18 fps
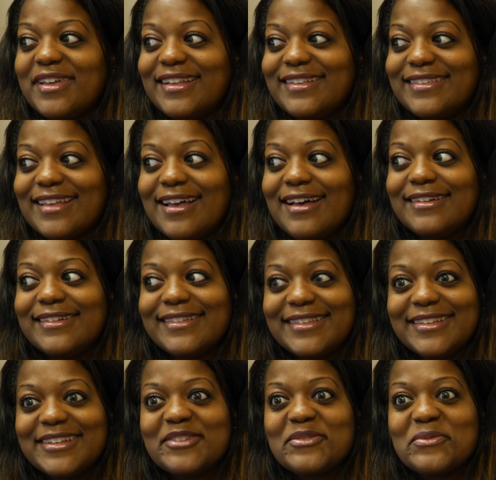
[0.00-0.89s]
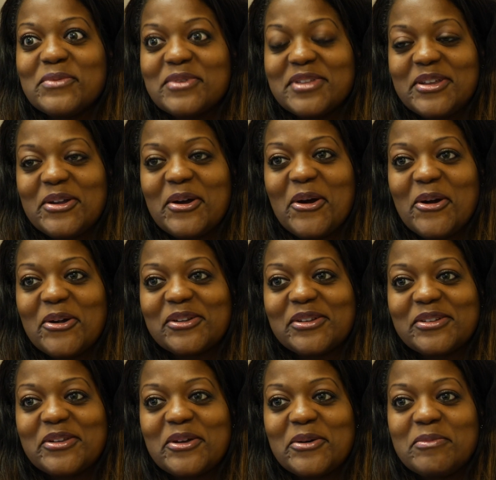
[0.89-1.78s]
it's really
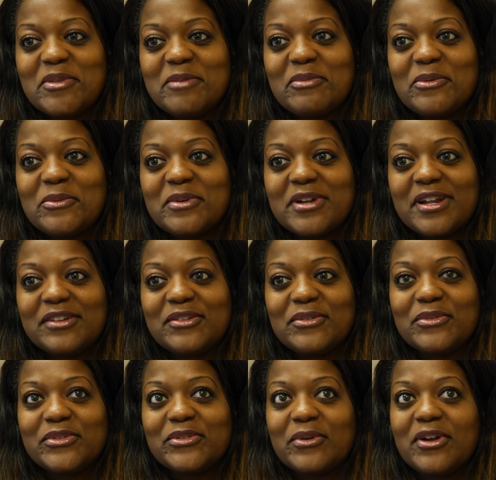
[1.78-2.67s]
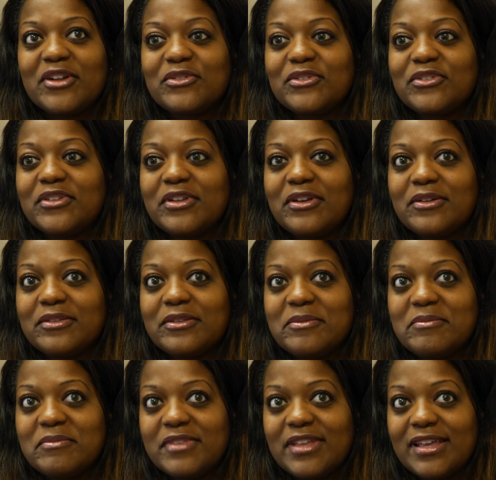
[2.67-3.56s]
hard to tell people what I do. So I just tell
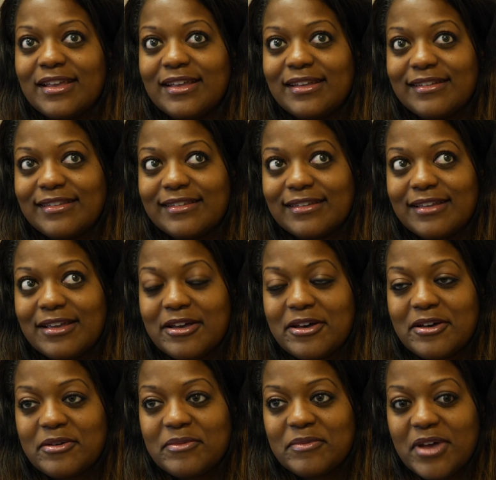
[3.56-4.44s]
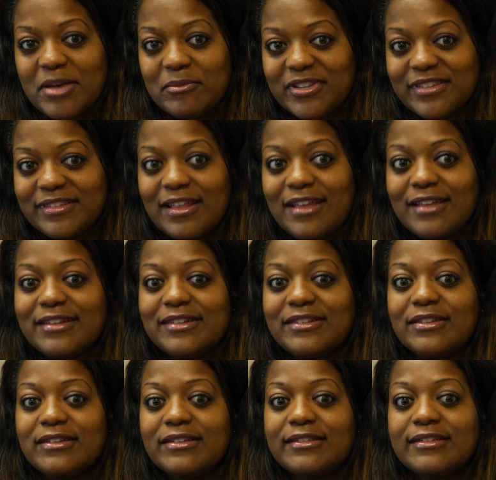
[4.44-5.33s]
them that I'm a
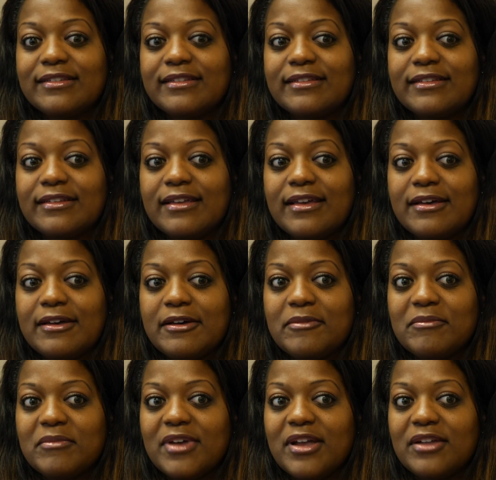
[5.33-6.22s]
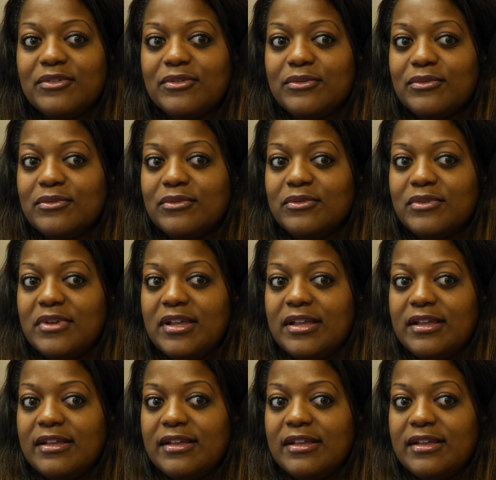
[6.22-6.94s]
scientist. I do